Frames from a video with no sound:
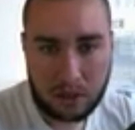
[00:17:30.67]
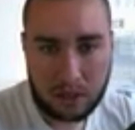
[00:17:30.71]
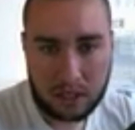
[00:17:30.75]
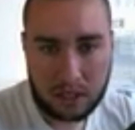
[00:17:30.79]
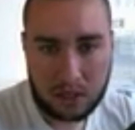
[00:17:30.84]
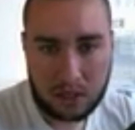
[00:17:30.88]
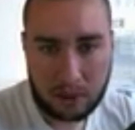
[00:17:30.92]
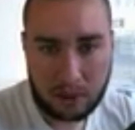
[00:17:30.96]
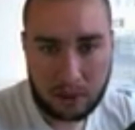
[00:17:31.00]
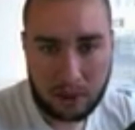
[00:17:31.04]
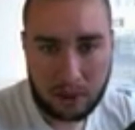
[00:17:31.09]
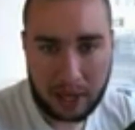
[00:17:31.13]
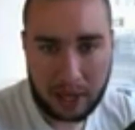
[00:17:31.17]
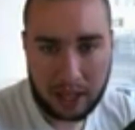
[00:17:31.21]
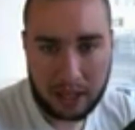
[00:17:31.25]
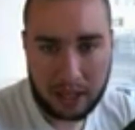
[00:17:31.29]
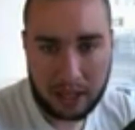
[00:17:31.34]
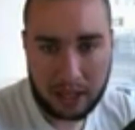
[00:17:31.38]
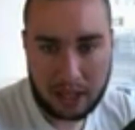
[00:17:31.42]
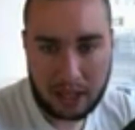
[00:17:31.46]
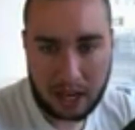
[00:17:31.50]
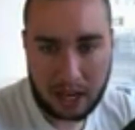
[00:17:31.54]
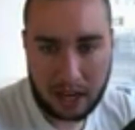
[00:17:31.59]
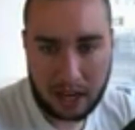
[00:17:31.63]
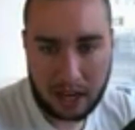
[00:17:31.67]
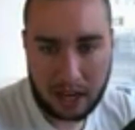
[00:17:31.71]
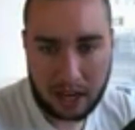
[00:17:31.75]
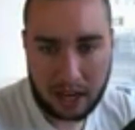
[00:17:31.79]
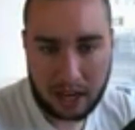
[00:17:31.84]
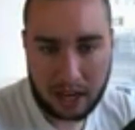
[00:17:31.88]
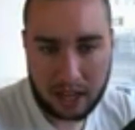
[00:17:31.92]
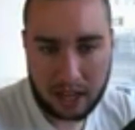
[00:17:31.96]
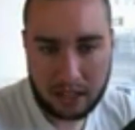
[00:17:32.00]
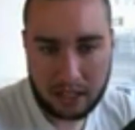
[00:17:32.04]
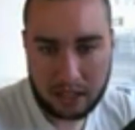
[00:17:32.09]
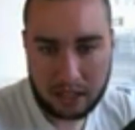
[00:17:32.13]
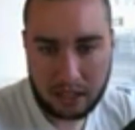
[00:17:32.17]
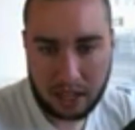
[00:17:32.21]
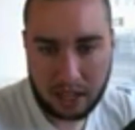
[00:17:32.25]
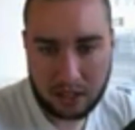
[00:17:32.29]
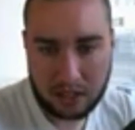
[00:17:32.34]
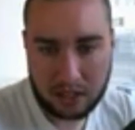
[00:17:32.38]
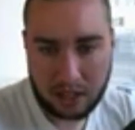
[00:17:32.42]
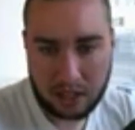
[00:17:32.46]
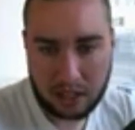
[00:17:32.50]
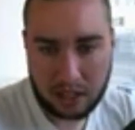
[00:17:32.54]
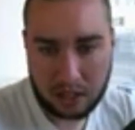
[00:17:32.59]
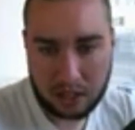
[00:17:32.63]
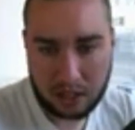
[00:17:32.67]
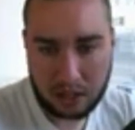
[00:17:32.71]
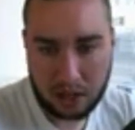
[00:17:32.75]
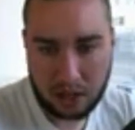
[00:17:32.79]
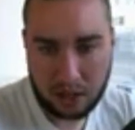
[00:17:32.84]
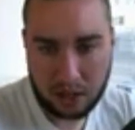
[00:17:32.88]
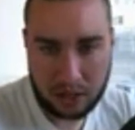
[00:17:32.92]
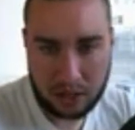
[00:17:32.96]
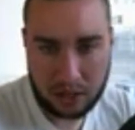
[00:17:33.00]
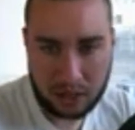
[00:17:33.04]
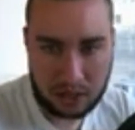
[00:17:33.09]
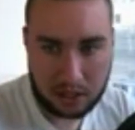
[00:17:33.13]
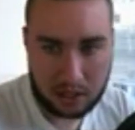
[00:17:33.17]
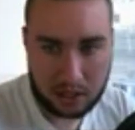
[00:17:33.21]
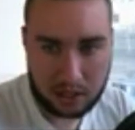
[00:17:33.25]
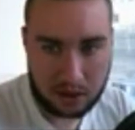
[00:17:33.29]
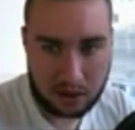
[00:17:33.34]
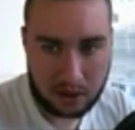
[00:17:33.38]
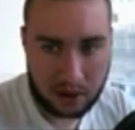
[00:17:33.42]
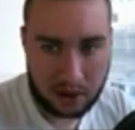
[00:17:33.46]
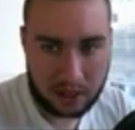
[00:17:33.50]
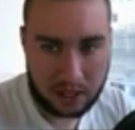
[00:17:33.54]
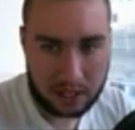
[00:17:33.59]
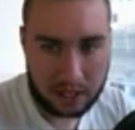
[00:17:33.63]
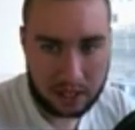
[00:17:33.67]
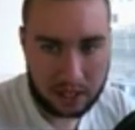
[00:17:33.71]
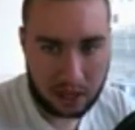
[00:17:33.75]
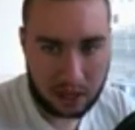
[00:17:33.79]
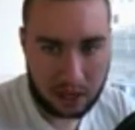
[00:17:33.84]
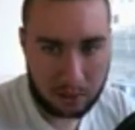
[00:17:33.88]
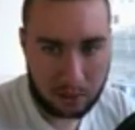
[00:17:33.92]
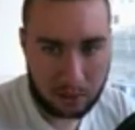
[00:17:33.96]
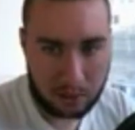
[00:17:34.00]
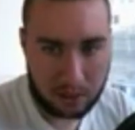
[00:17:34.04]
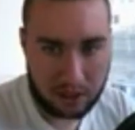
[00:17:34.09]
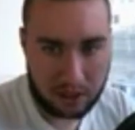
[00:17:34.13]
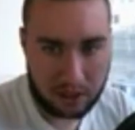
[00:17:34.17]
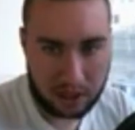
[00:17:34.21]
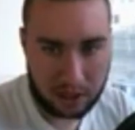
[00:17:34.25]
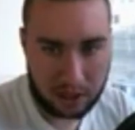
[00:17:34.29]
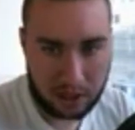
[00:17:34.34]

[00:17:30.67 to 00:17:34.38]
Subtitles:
so we made this high down to this low. This is the range that we're within.